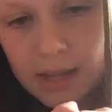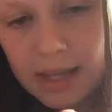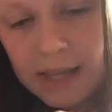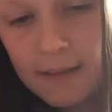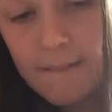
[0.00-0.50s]

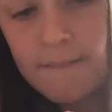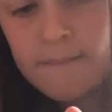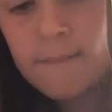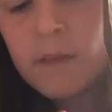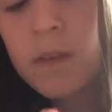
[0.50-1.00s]
me.
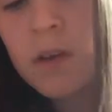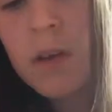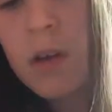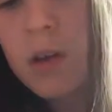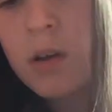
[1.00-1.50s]

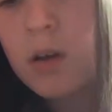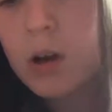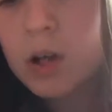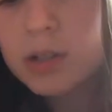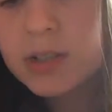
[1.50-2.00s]

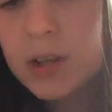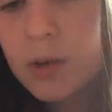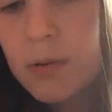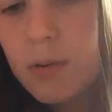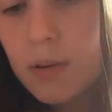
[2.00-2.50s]

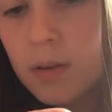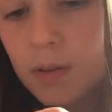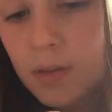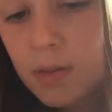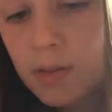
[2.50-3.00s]
Onto
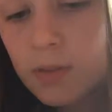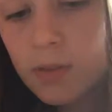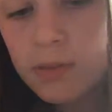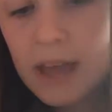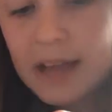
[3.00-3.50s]

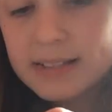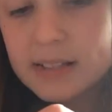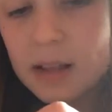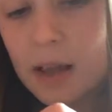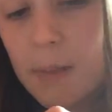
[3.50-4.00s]
the
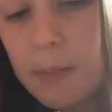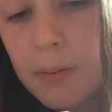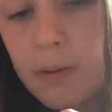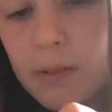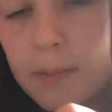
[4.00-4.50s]
S-clip,
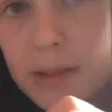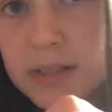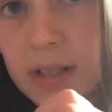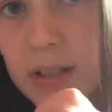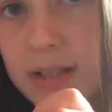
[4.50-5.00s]
the
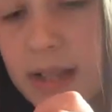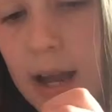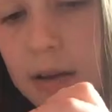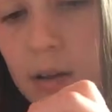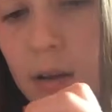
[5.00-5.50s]
bands on this
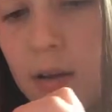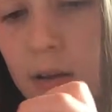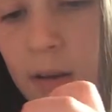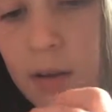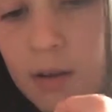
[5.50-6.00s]
side.
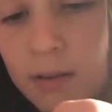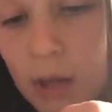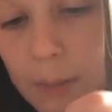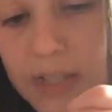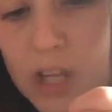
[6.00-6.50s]

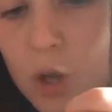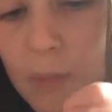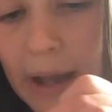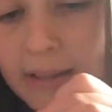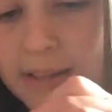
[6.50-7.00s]
There'll be two
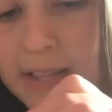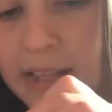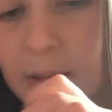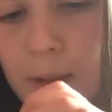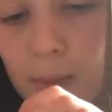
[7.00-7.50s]
bands
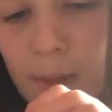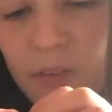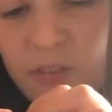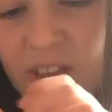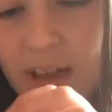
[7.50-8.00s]
and they will both
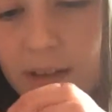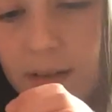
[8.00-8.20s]
fit